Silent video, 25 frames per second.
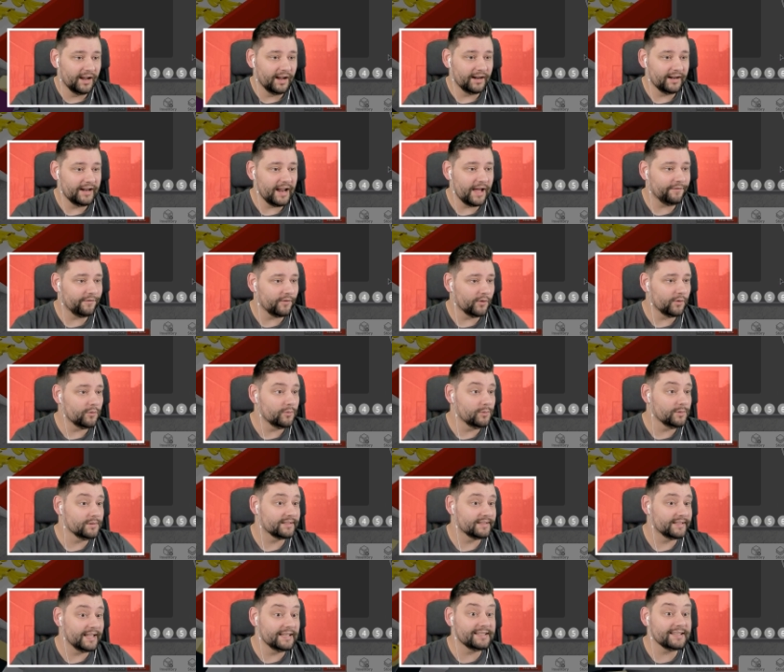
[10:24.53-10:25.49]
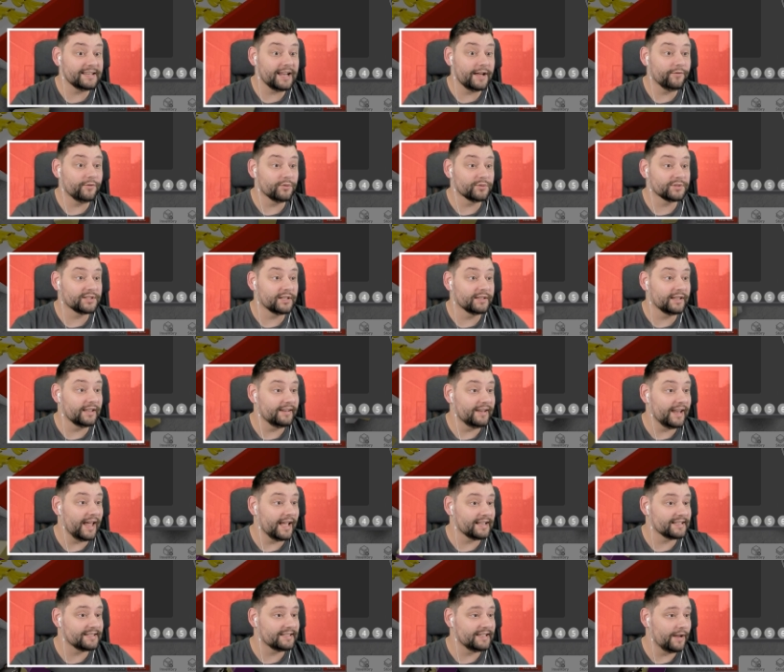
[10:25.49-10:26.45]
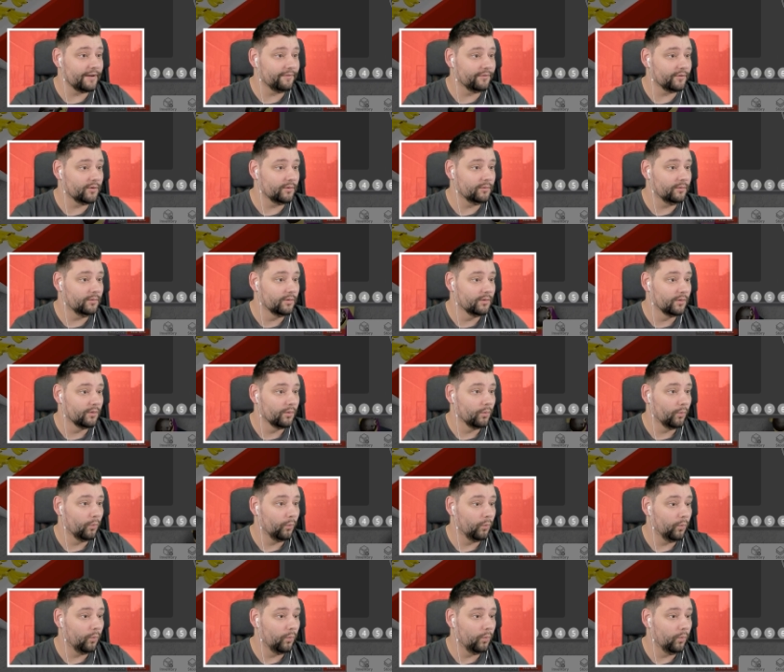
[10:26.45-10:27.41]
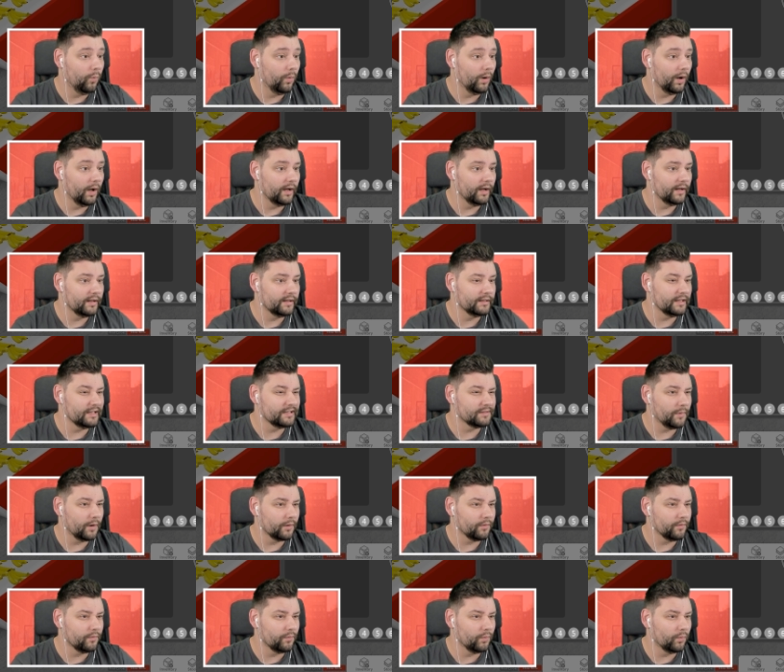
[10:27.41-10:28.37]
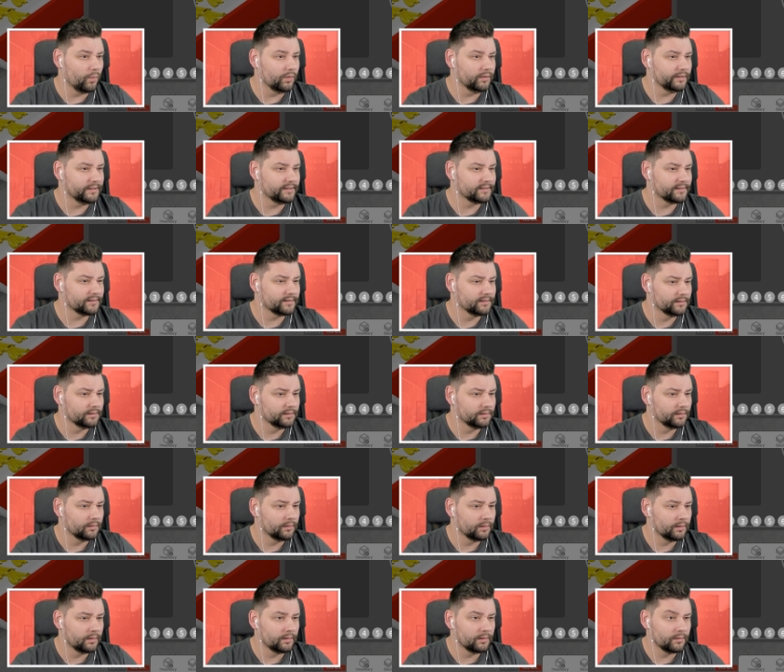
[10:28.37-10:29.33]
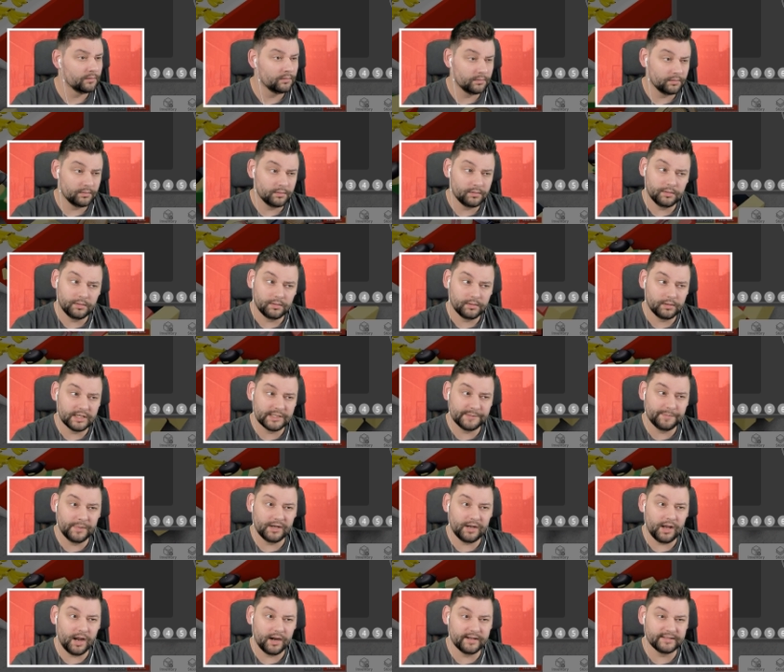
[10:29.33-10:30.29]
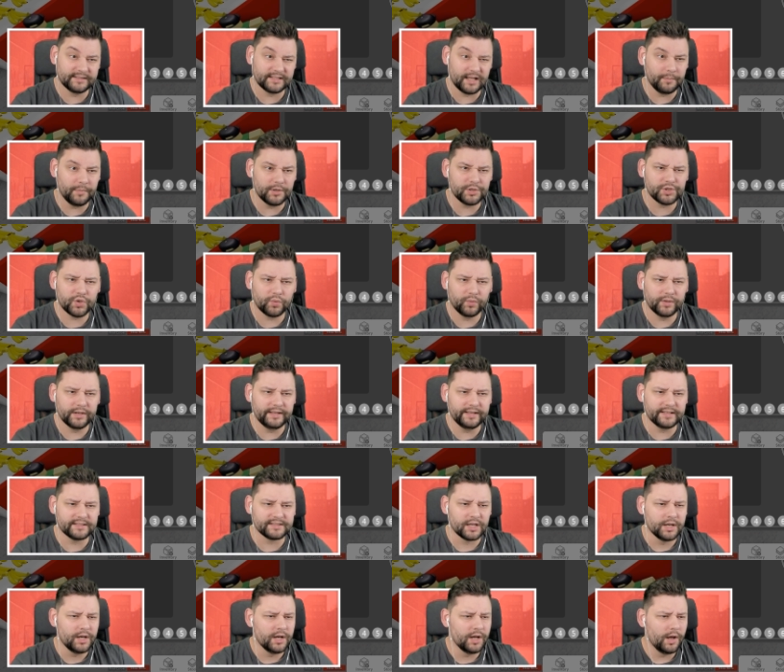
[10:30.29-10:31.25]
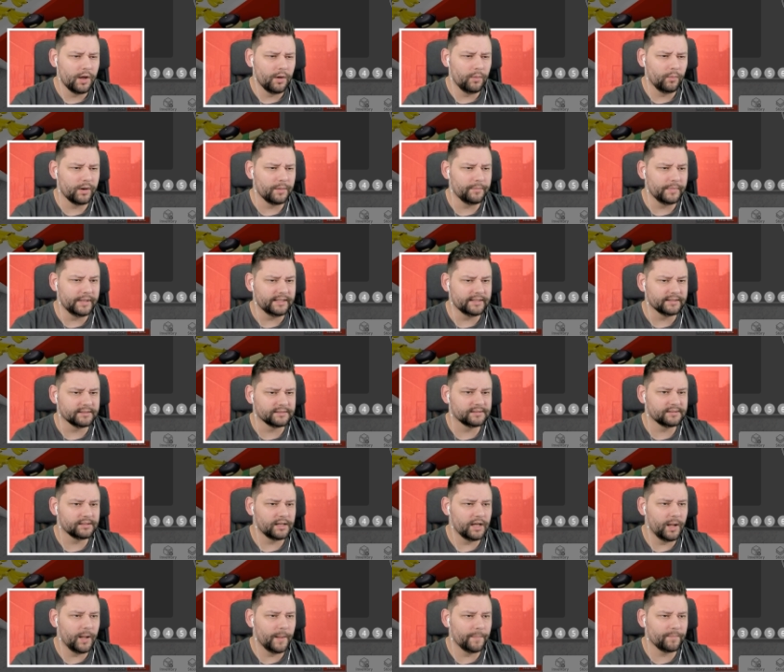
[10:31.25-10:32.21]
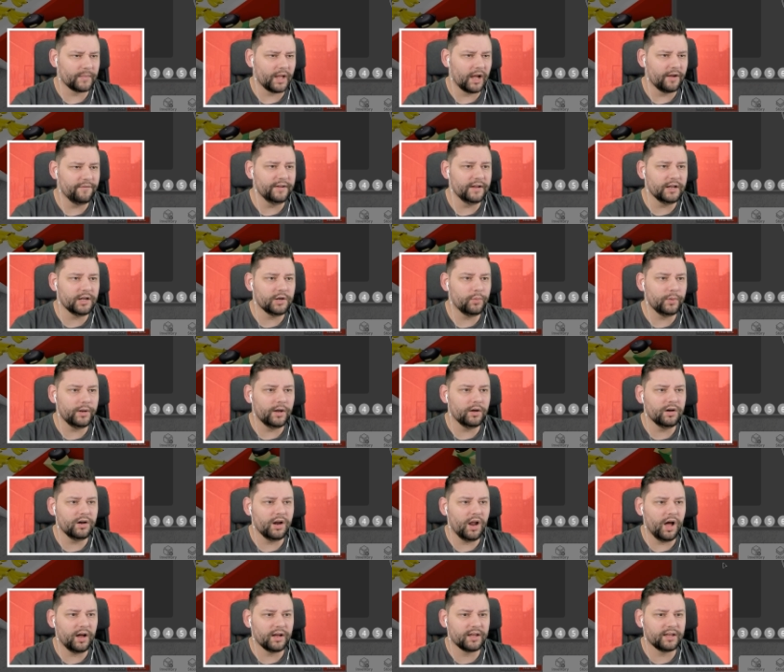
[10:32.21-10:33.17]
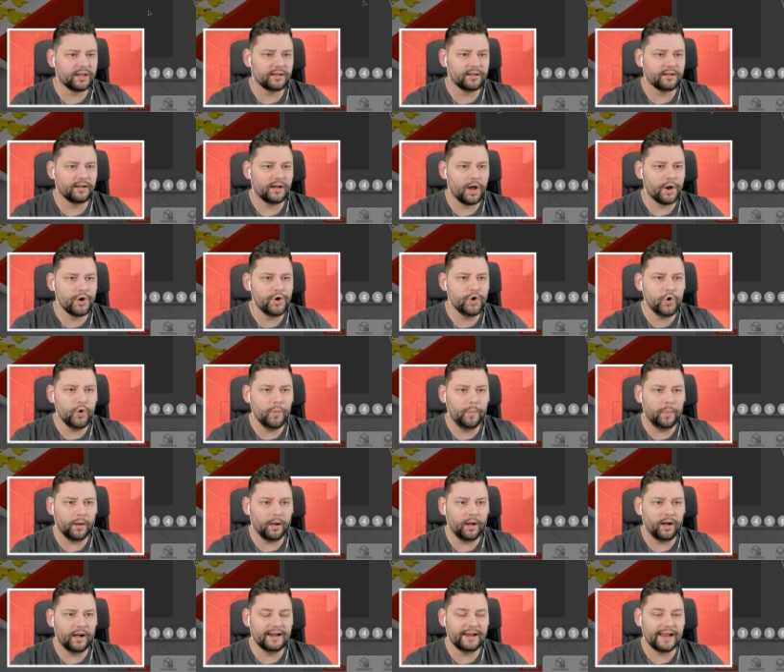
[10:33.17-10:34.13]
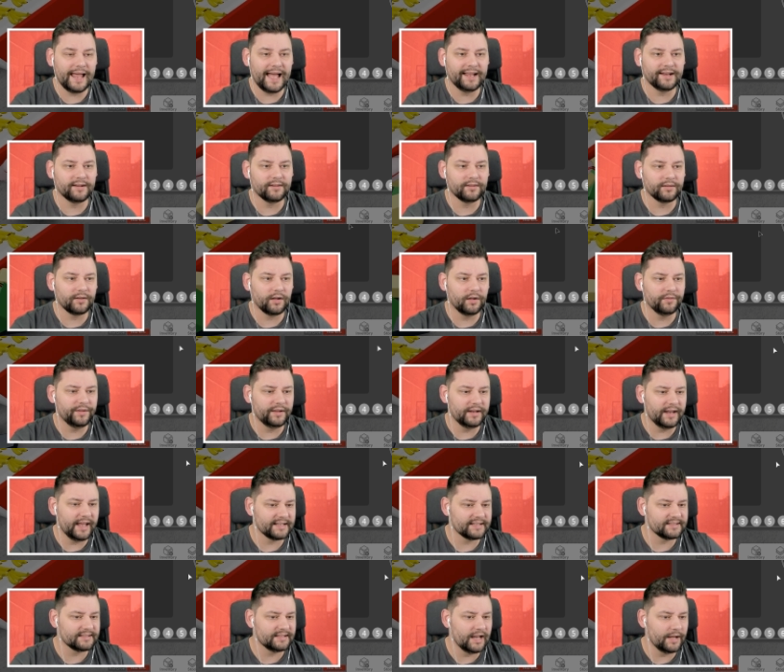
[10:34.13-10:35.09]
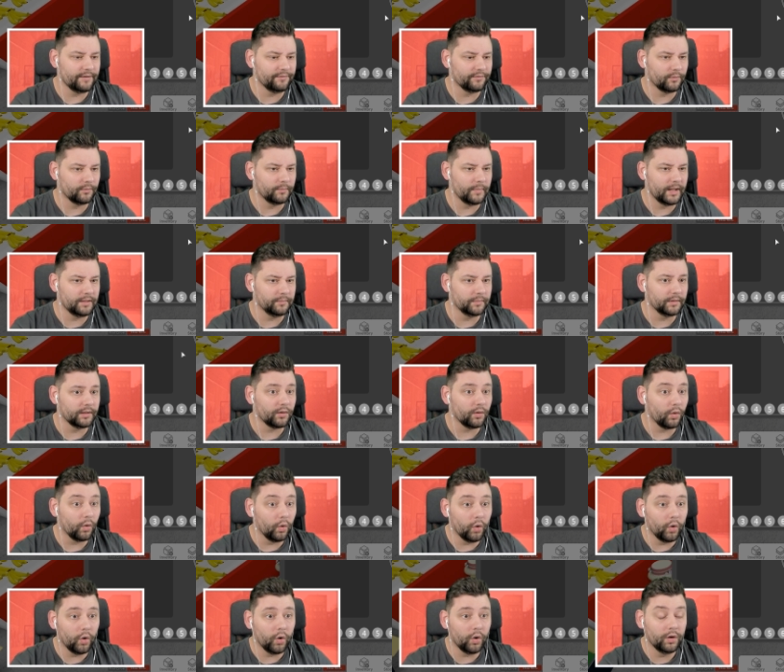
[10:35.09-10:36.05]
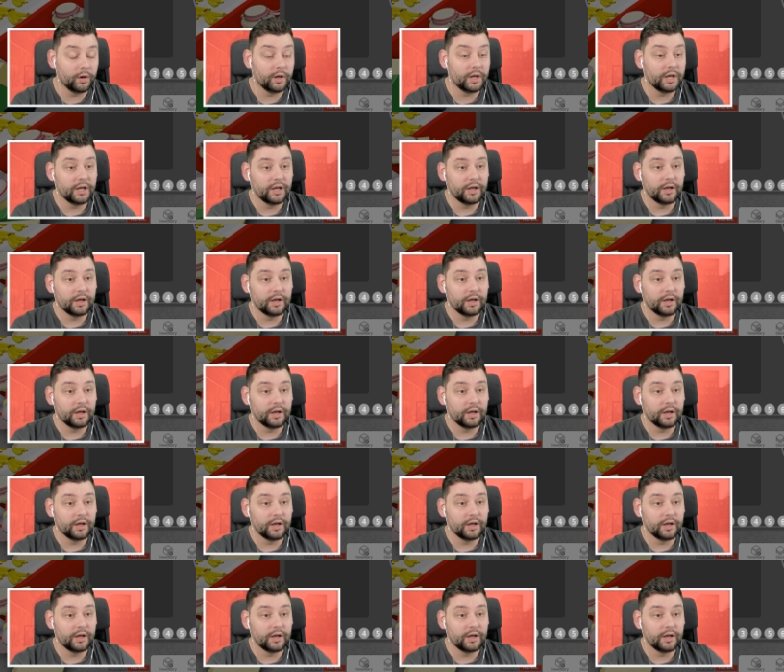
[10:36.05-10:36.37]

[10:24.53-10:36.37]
Levels? These are levels. So the next level, these are my rewards. There's bananas. I'm not sure what it is, what it means. Um, I think we unlock a new part of land on the next level, maybe. Or